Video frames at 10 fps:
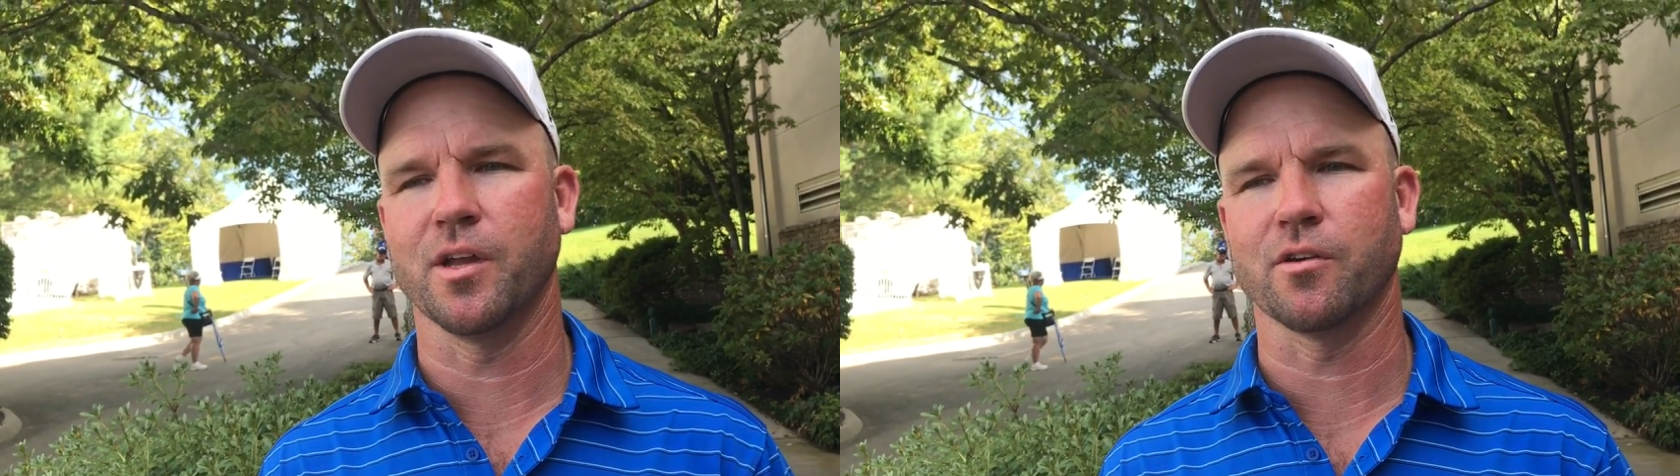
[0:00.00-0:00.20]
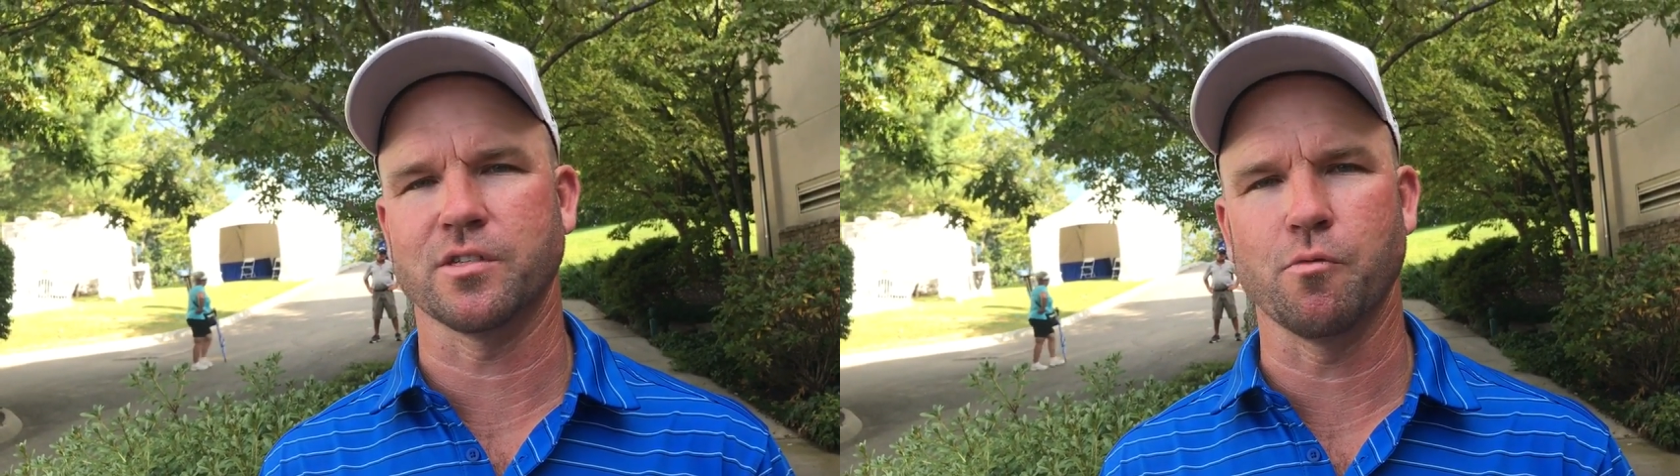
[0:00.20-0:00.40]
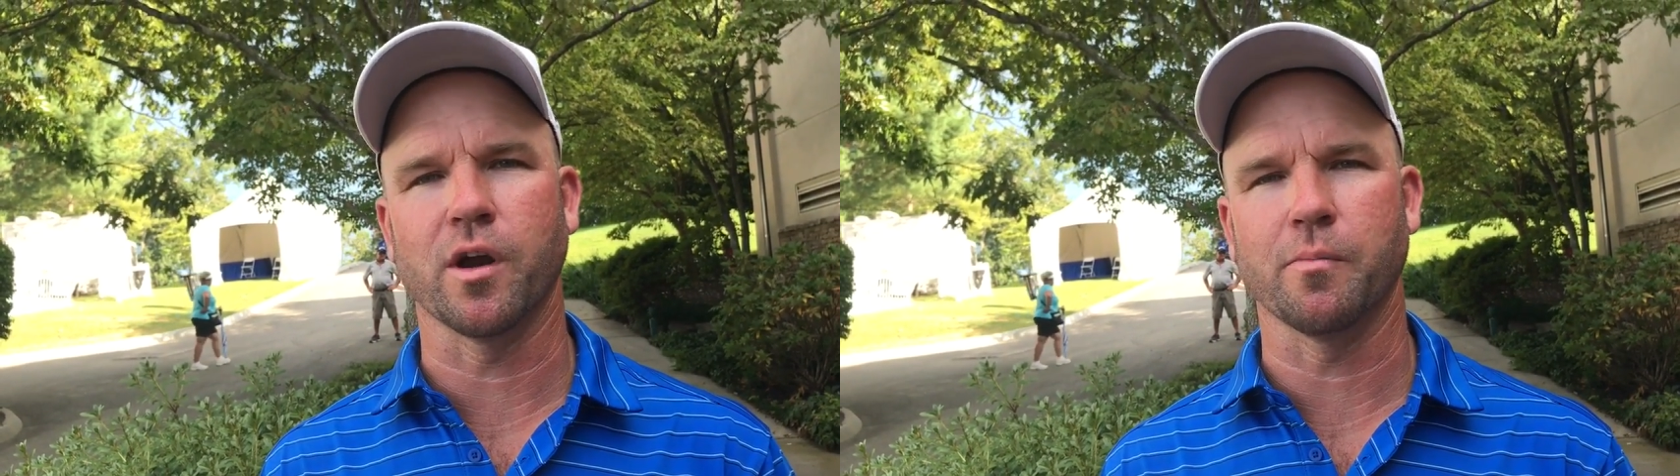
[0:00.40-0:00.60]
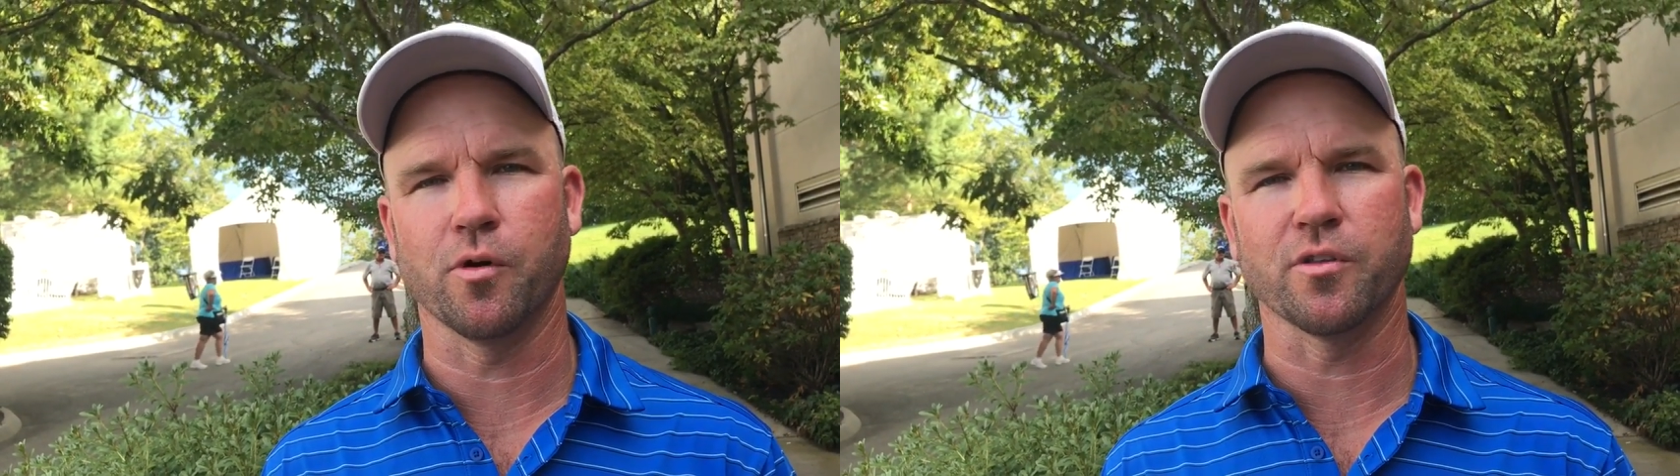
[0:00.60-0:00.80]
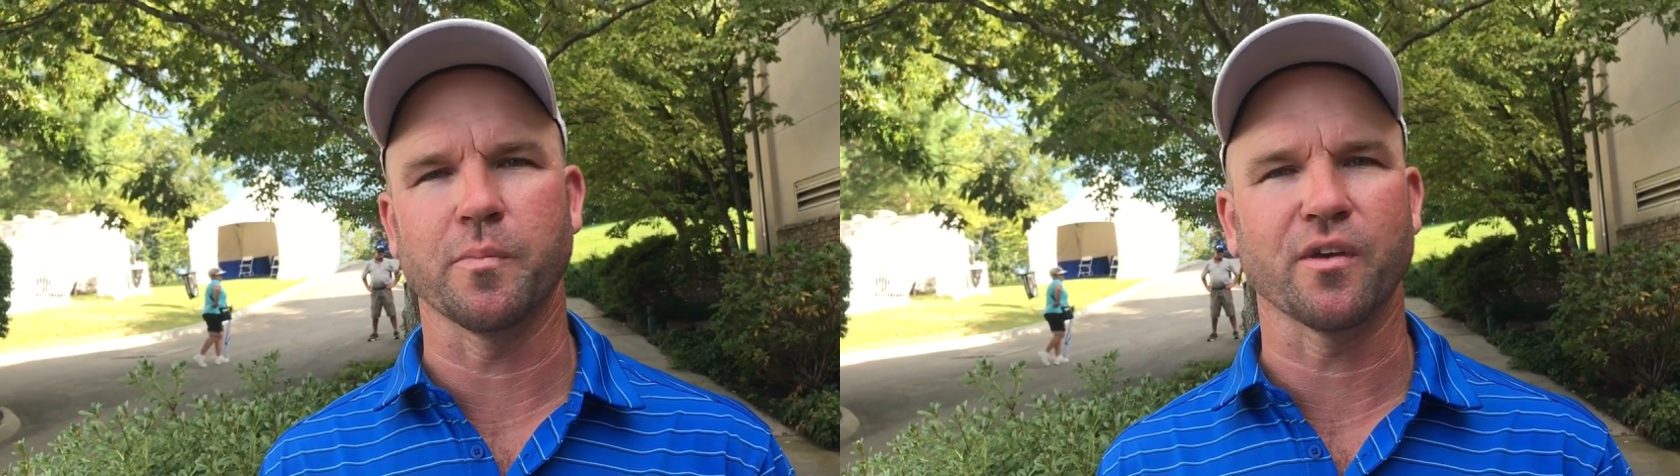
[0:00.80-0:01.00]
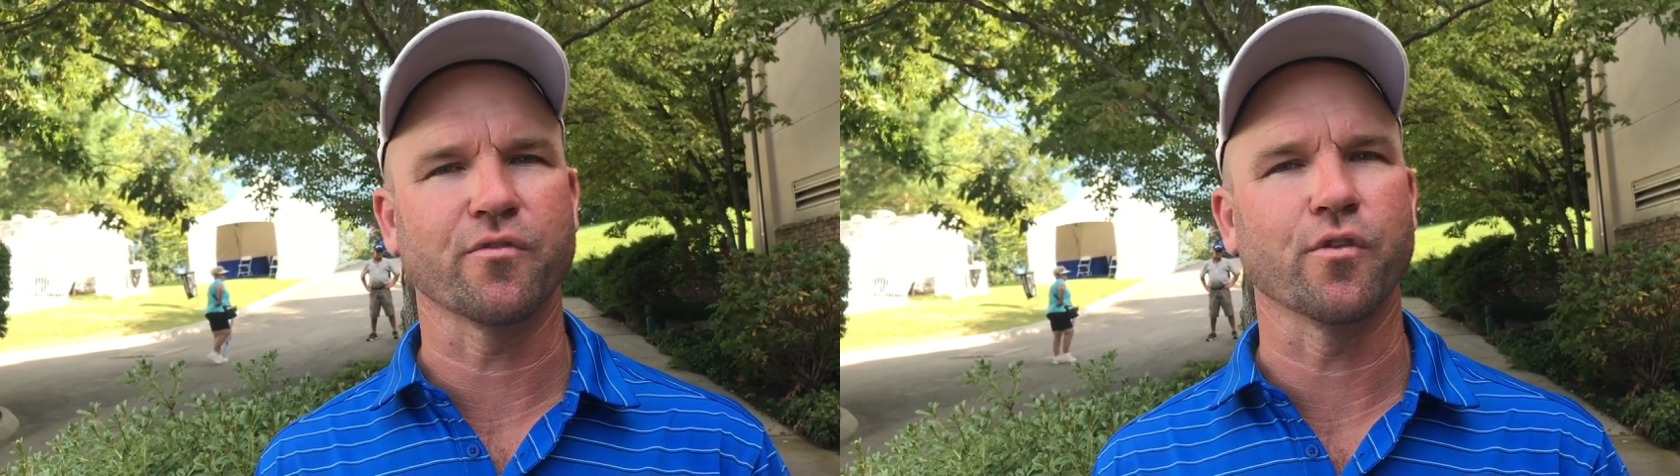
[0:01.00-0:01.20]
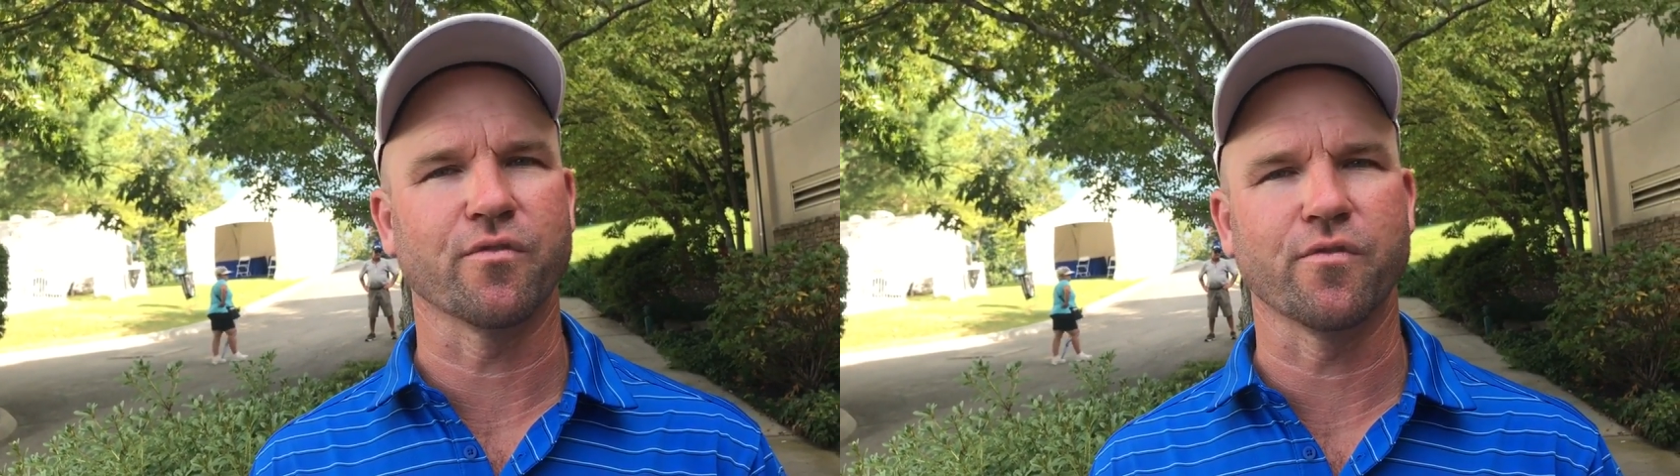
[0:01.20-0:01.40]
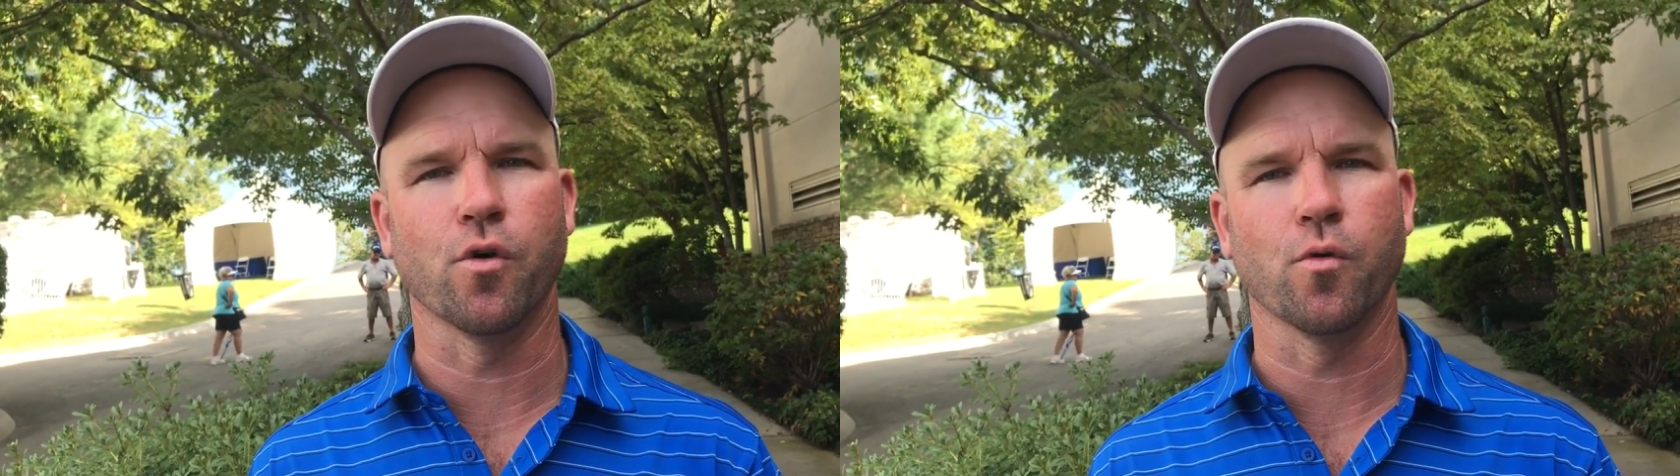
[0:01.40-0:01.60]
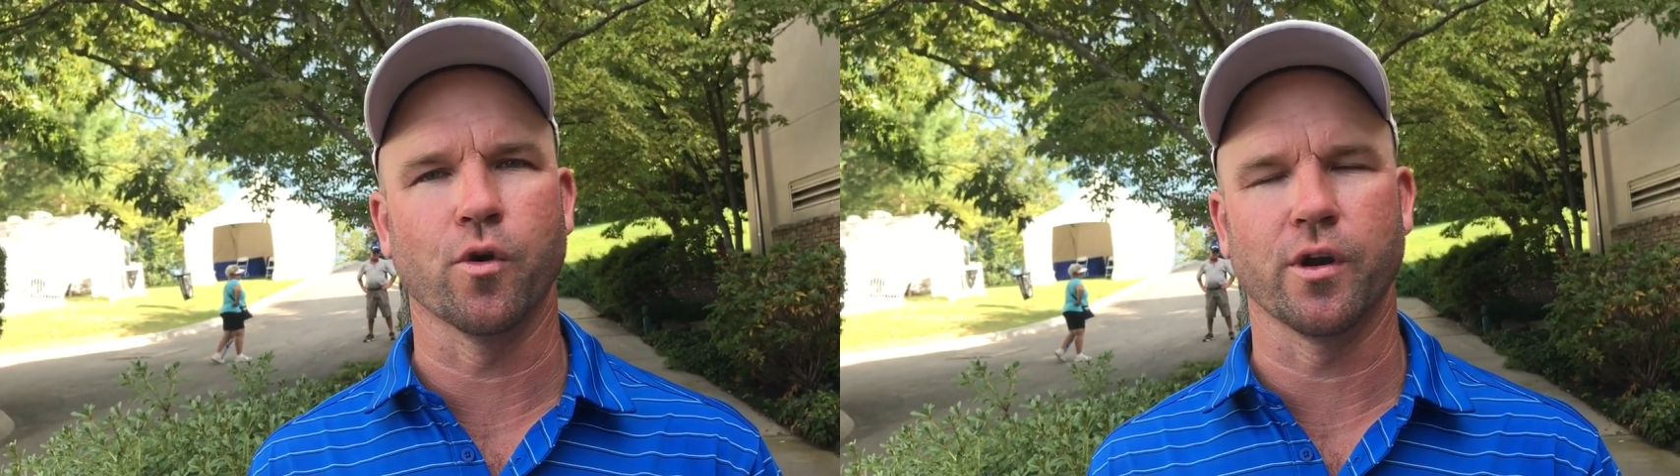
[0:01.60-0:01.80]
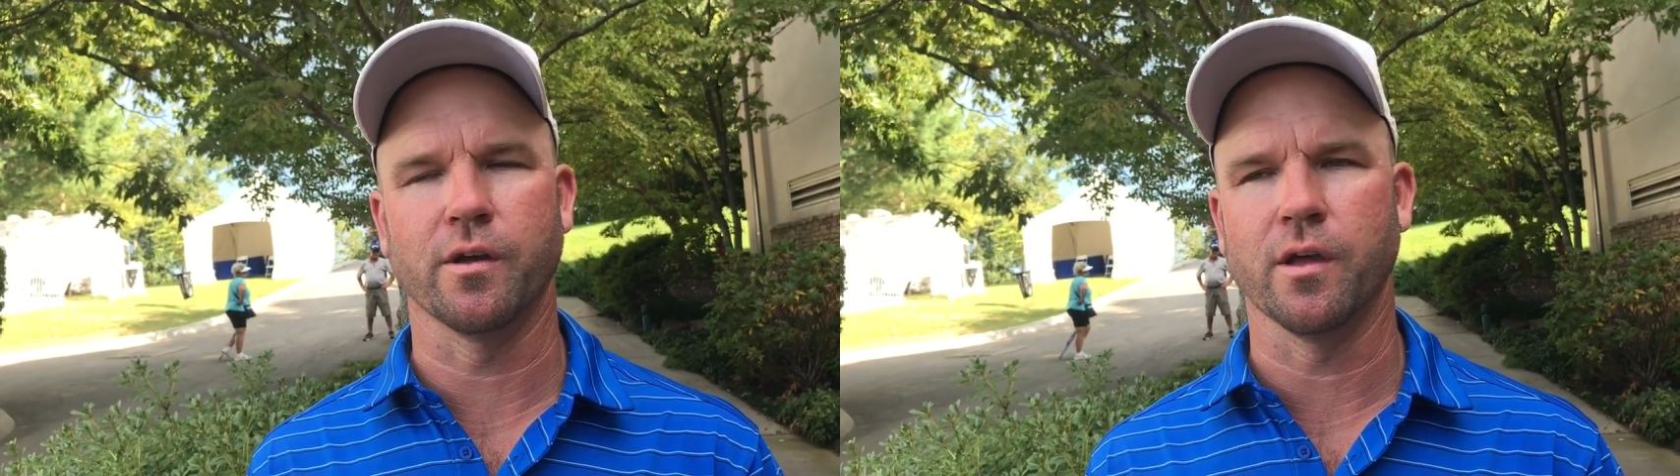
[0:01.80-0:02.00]
because he wanted to put his best foot
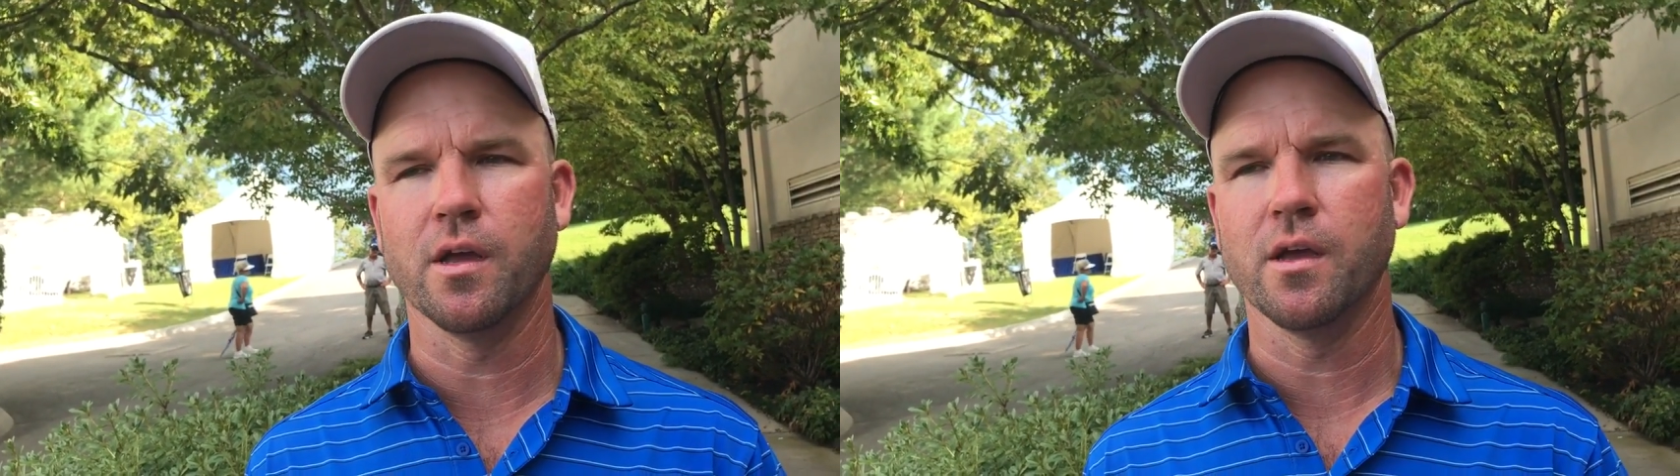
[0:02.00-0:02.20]
forward, and